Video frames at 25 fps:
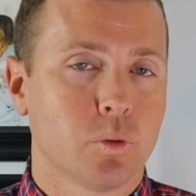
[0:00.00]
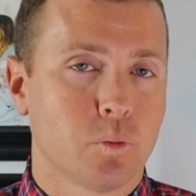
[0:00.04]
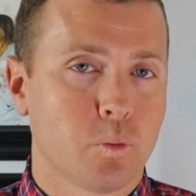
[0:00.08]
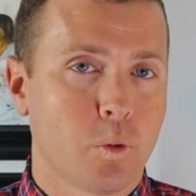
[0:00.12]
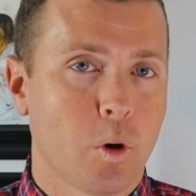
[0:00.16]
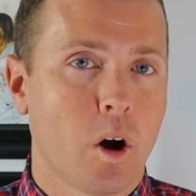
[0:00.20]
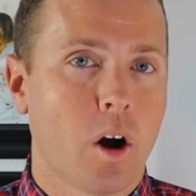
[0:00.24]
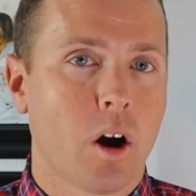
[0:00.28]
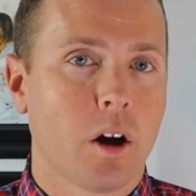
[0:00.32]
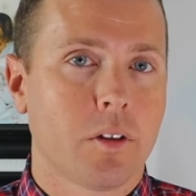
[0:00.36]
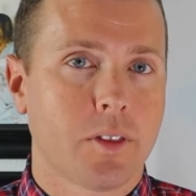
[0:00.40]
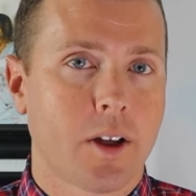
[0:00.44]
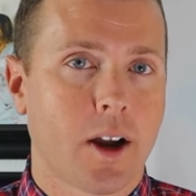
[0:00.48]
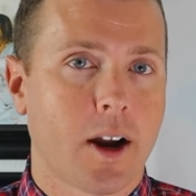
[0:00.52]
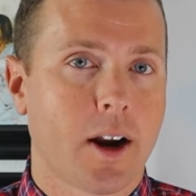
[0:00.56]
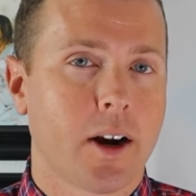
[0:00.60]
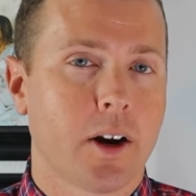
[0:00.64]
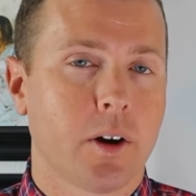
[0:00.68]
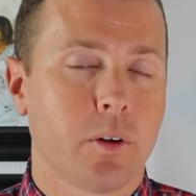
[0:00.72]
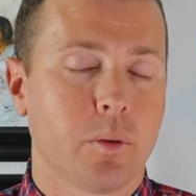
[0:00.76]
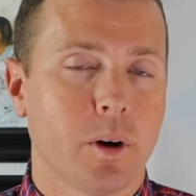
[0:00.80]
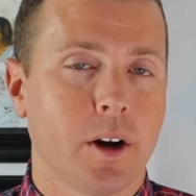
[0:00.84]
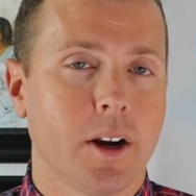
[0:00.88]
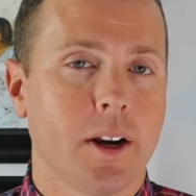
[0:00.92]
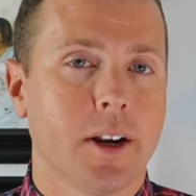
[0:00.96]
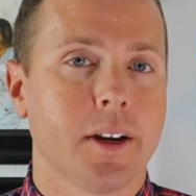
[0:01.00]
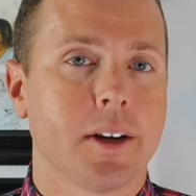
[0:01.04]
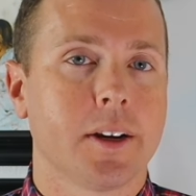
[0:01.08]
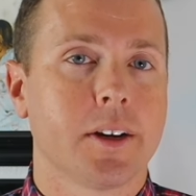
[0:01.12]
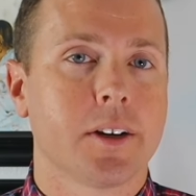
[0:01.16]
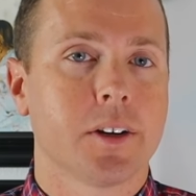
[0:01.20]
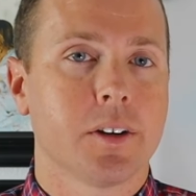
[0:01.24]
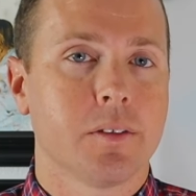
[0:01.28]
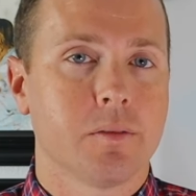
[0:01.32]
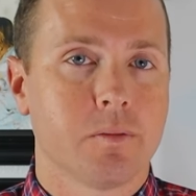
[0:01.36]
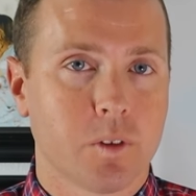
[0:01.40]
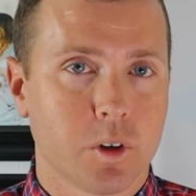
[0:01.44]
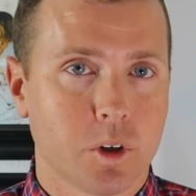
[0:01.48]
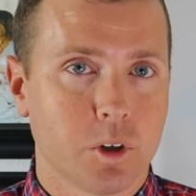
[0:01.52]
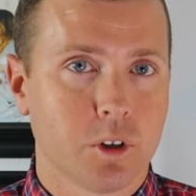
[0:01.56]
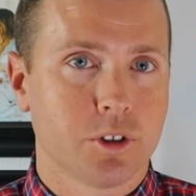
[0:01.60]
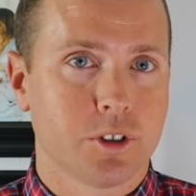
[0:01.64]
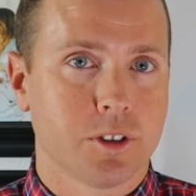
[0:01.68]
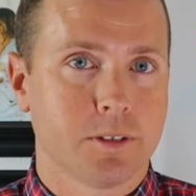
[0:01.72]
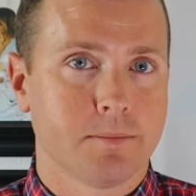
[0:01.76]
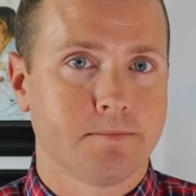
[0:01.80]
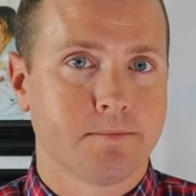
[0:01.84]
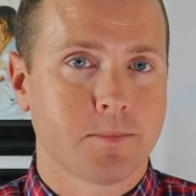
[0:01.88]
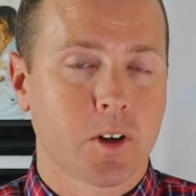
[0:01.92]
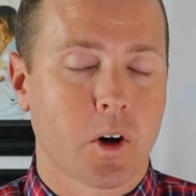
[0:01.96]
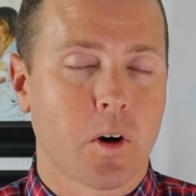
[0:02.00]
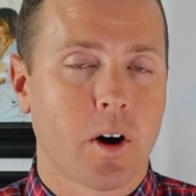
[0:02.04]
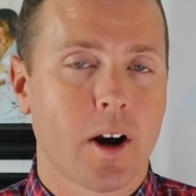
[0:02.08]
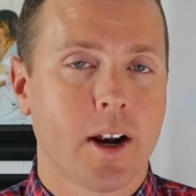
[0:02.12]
Roth IRA conversion. All